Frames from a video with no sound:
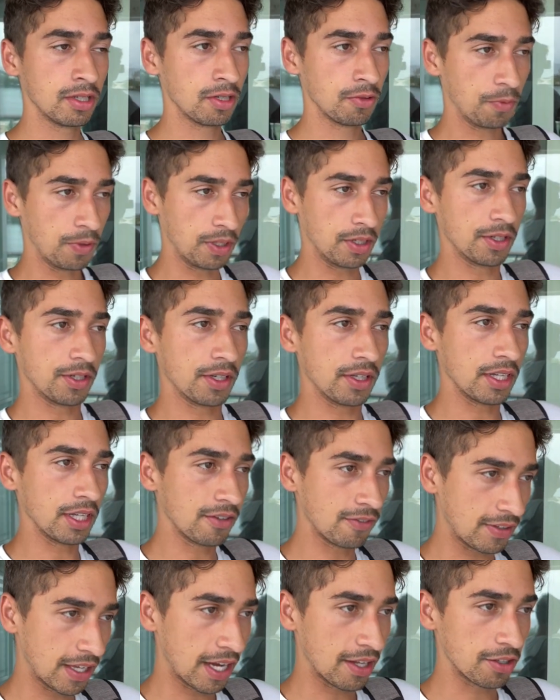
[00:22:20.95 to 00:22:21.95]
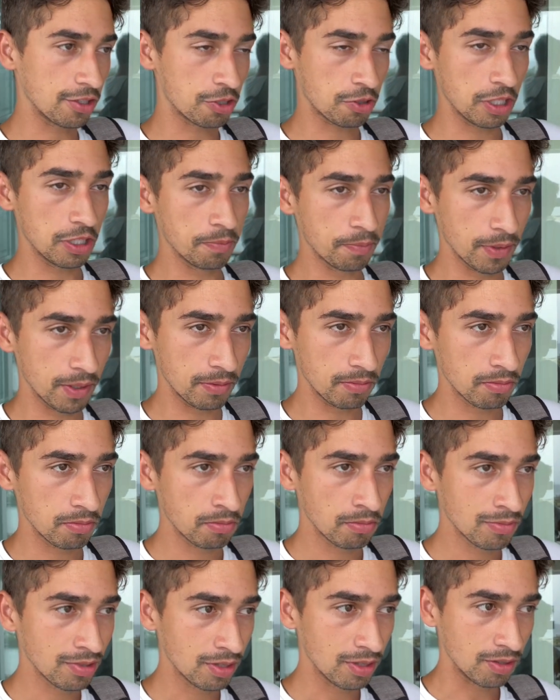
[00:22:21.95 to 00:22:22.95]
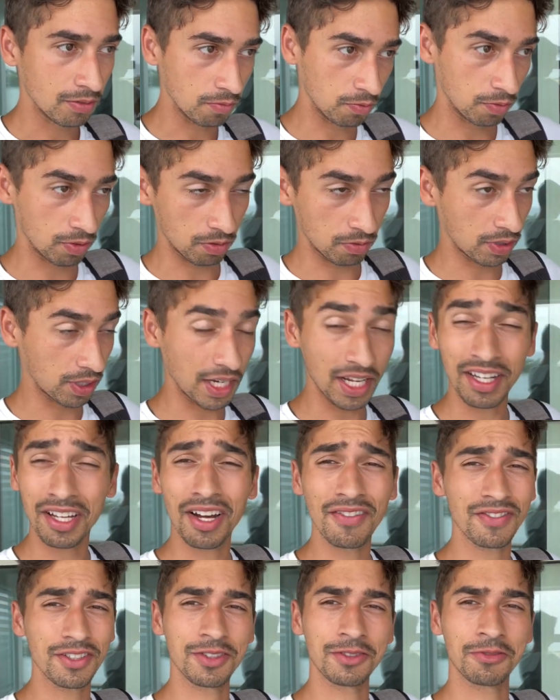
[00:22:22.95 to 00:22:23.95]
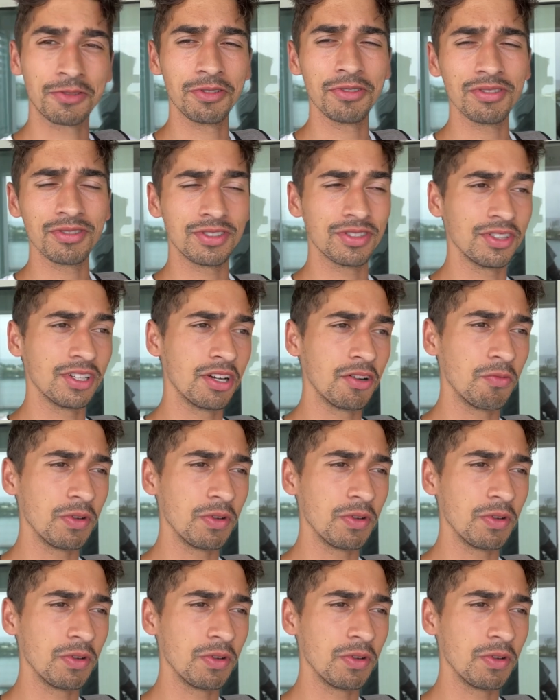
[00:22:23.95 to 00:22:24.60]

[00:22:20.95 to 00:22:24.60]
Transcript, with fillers: we literally live down the street, but we're getting off this cruise, you know?